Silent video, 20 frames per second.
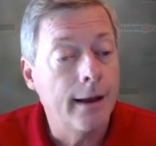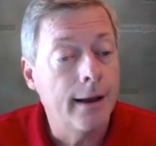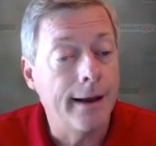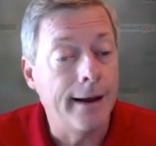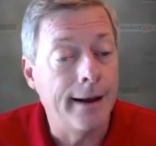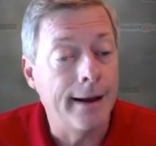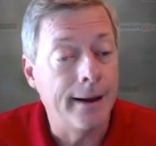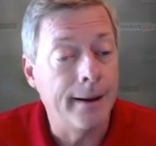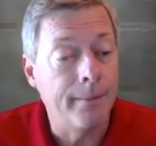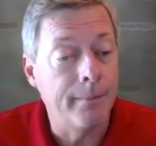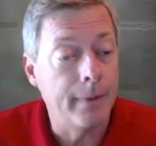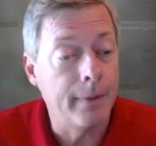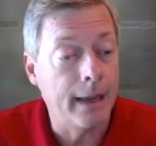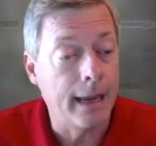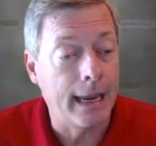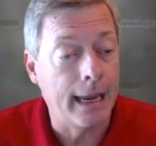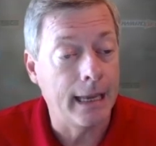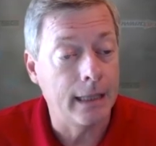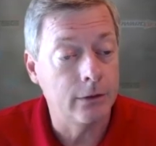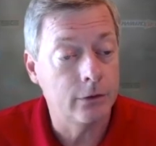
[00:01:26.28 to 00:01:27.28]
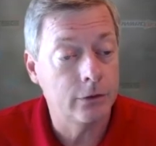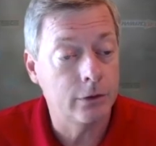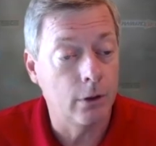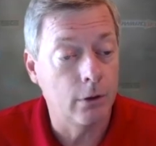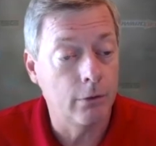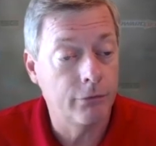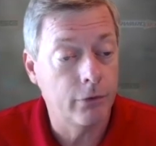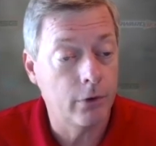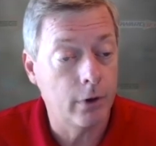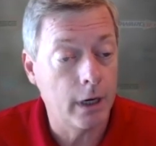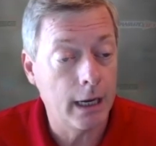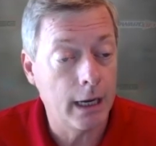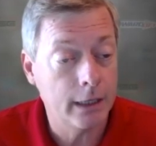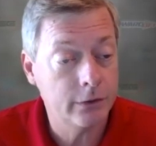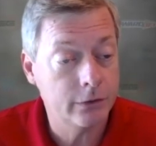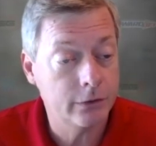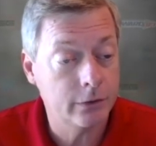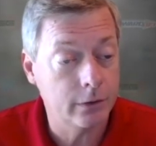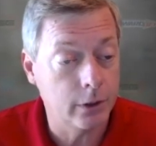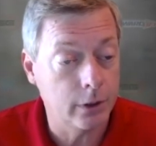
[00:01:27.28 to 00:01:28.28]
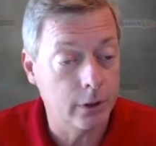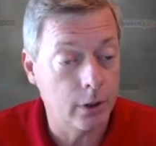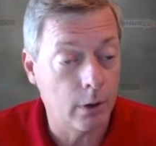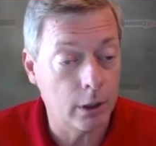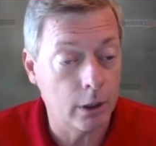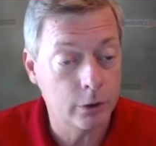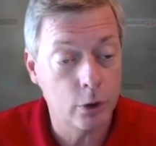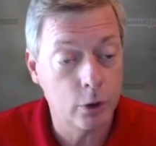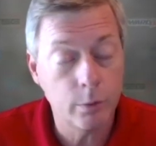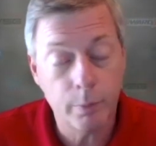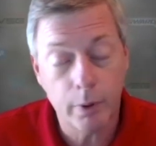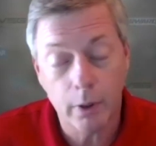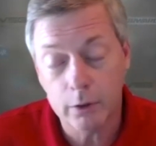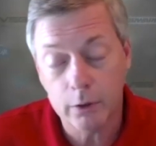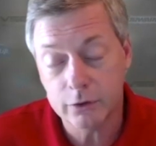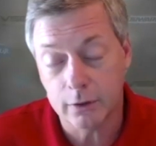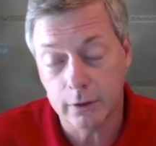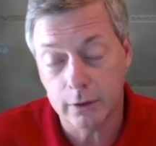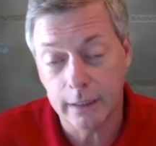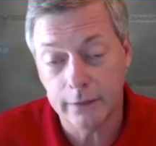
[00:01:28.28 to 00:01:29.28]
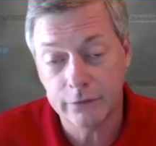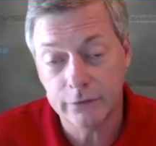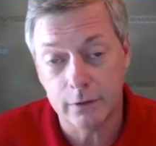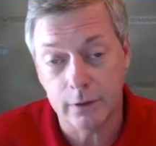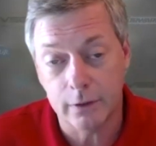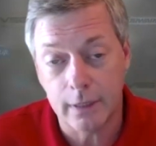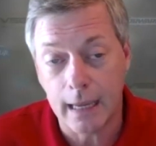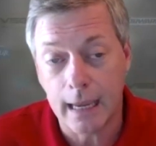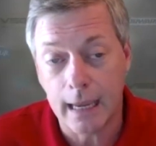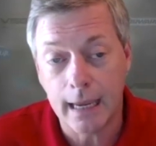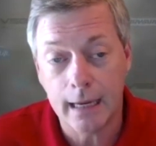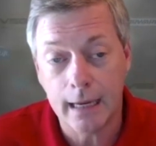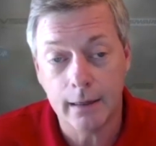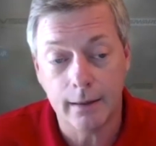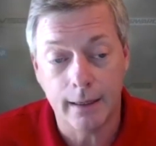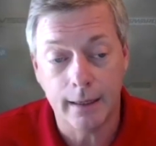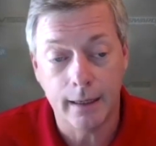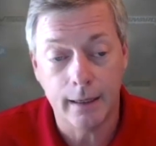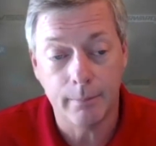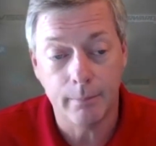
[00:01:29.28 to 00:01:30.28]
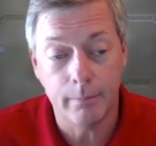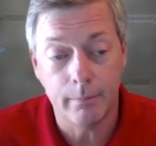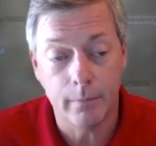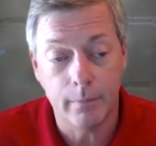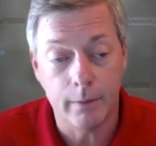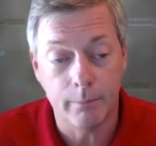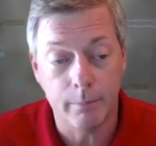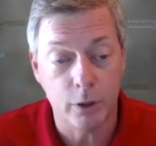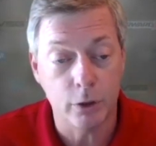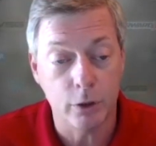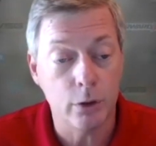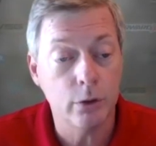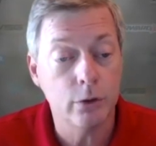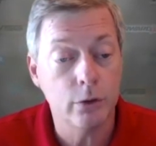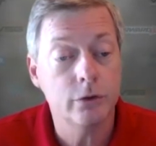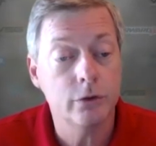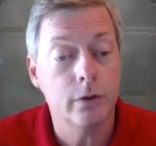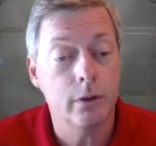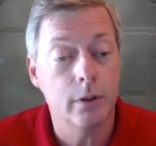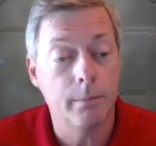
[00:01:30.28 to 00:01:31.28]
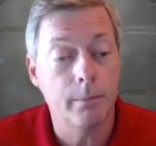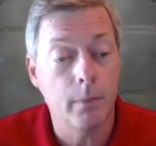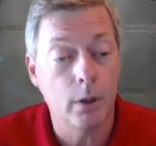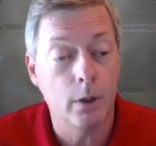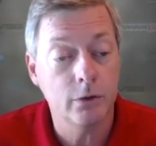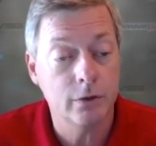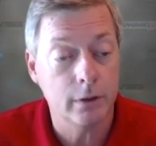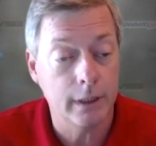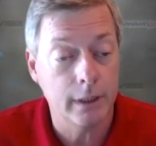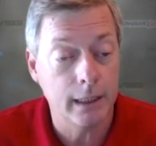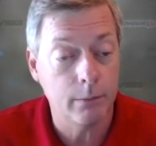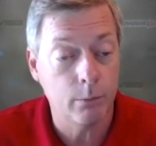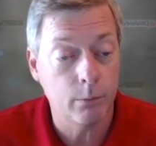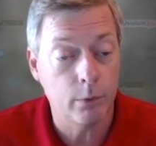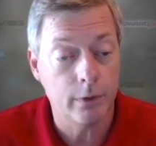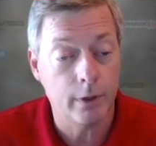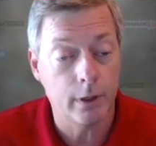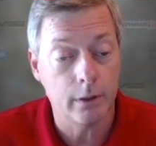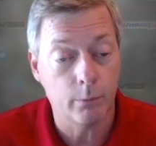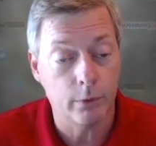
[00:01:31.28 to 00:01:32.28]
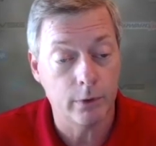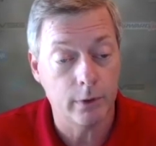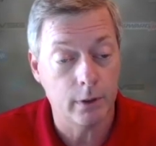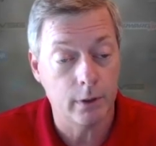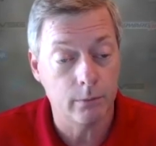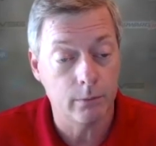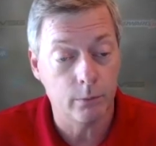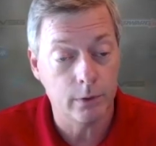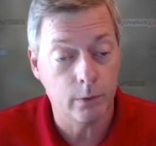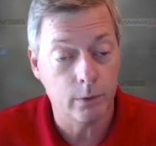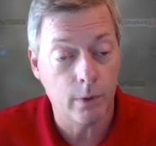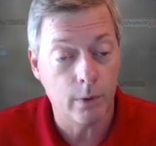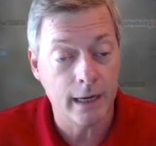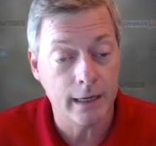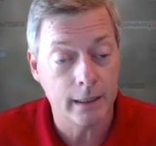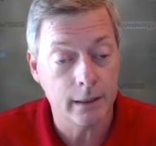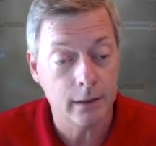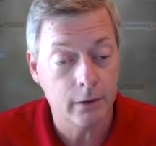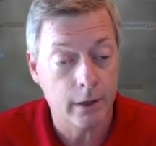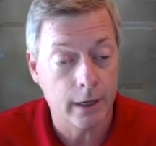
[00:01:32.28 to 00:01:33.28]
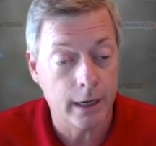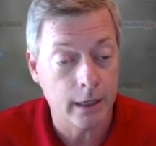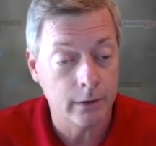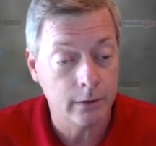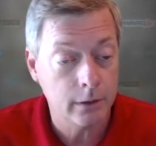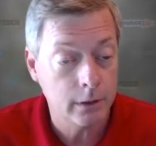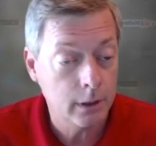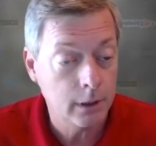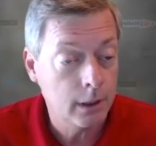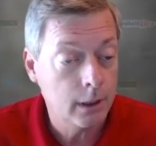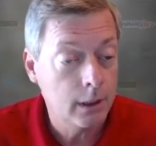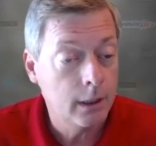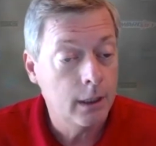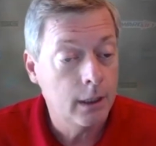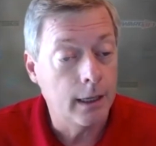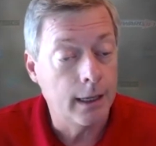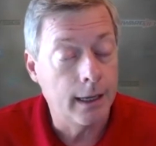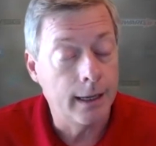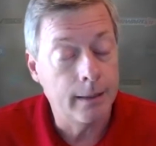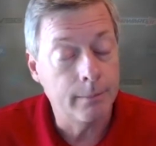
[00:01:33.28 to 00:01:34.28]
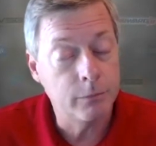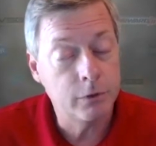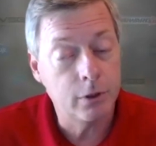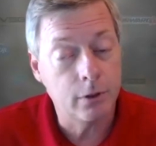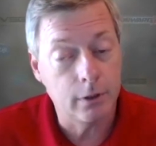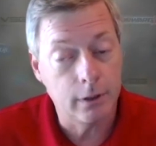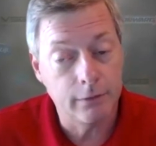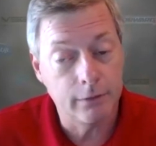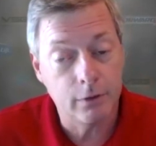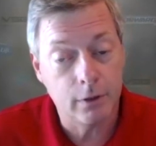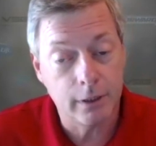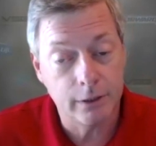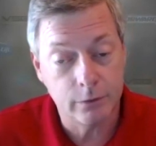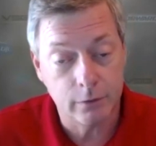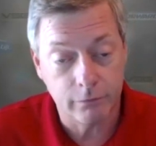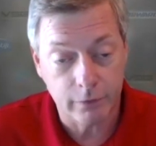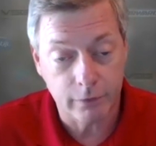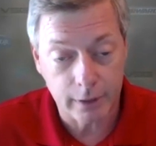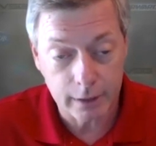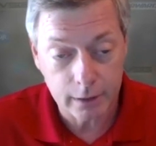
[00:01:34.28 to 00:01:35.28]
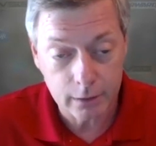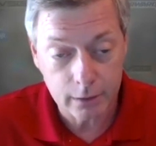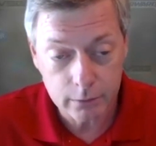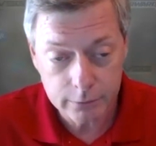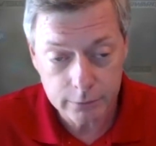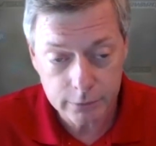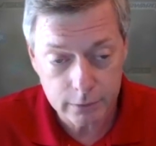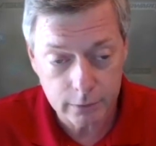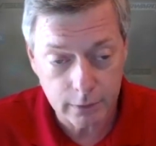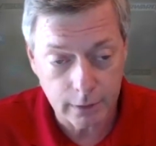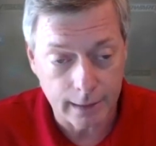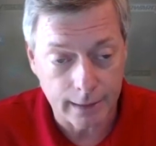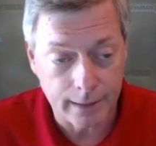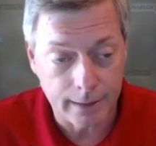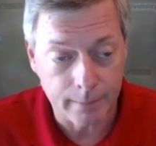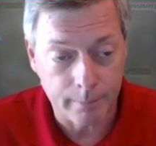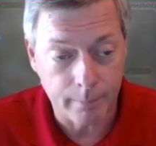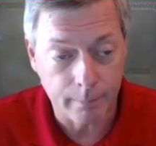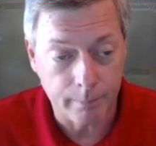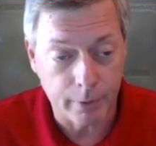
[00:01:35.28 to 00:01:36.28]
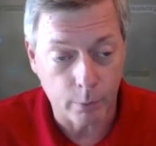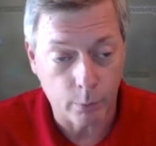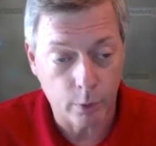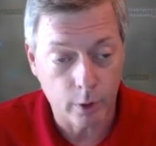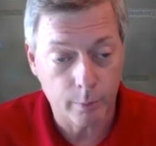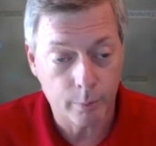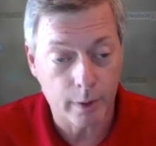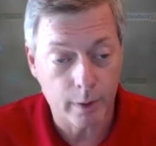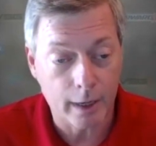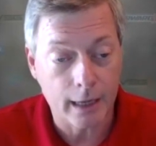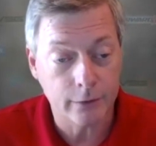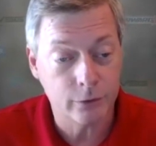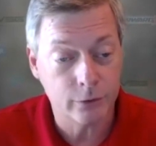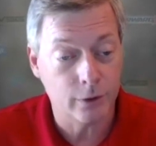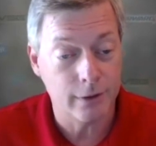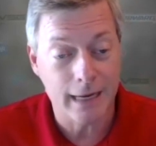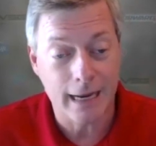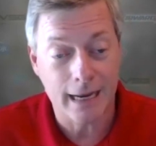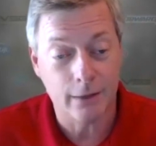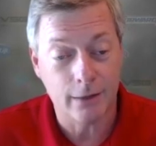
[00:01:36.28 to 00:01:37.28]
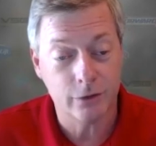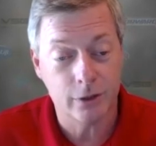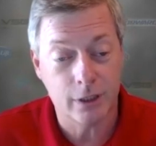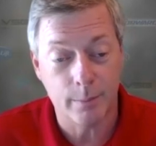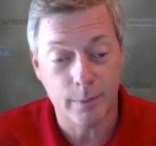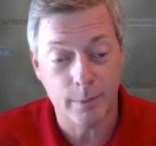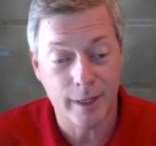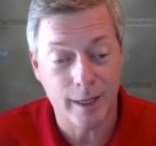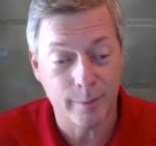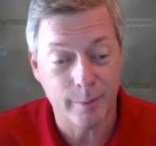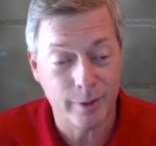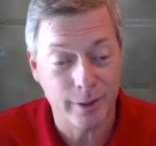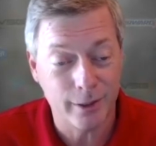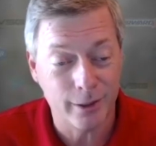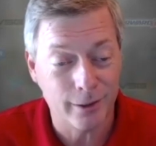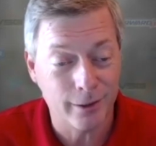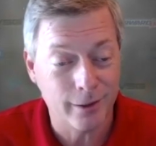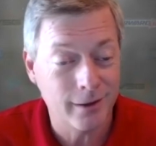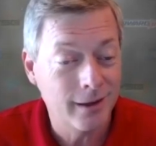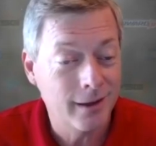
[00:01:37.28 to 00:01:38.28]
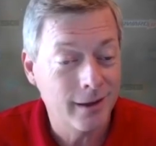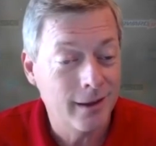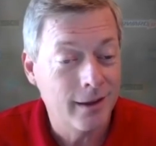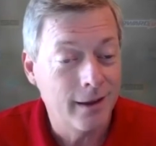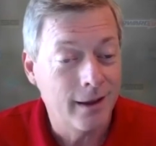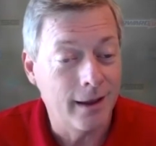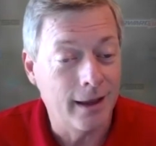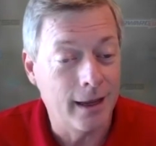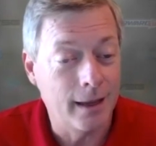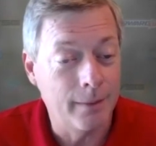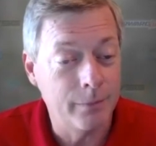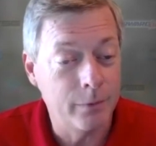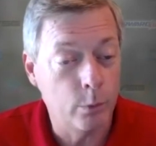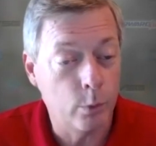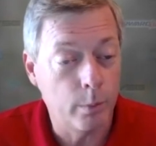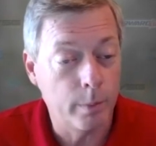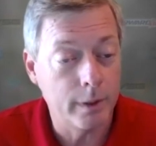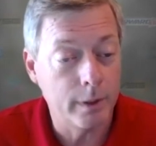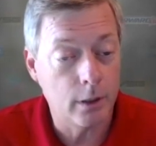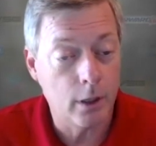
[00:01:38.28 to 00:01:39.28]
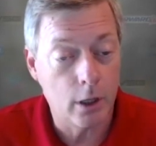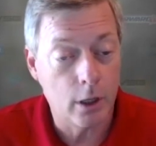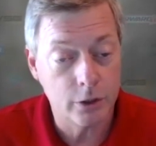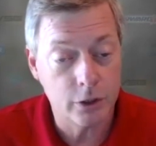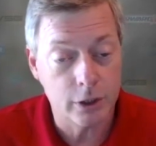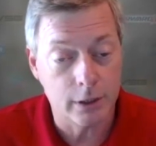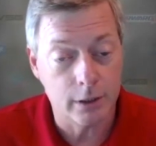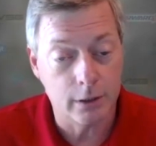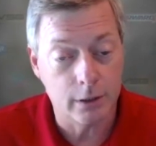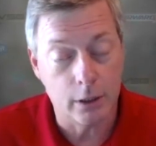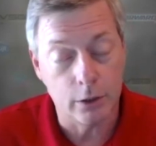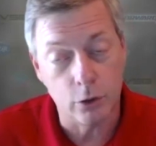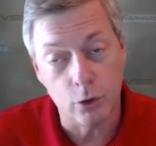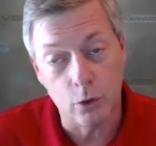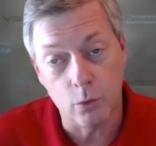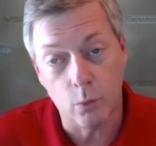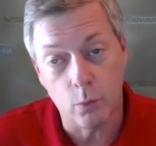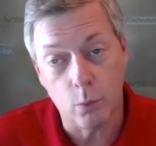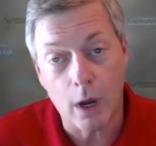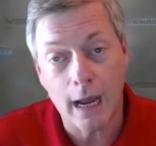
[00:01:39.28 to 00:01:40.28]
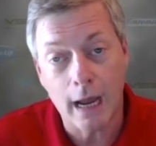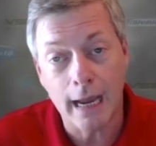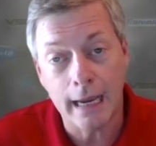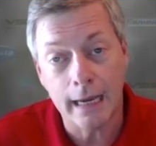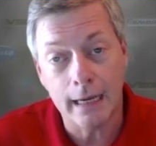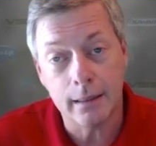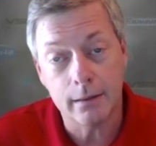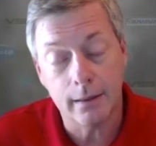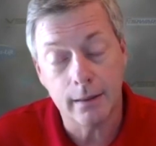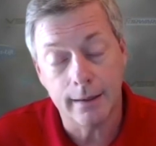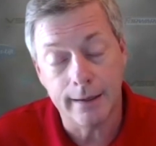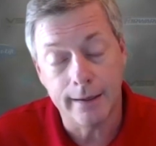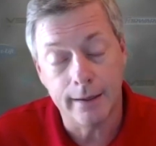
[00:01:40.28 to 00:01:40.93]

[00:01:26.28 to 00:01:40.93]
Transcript: And so for us, you know, our two post lifts today have been used mostly with a wide in-ground to lift electric vehicles. But we're proud to announce coming up here that we'll be launching a new wide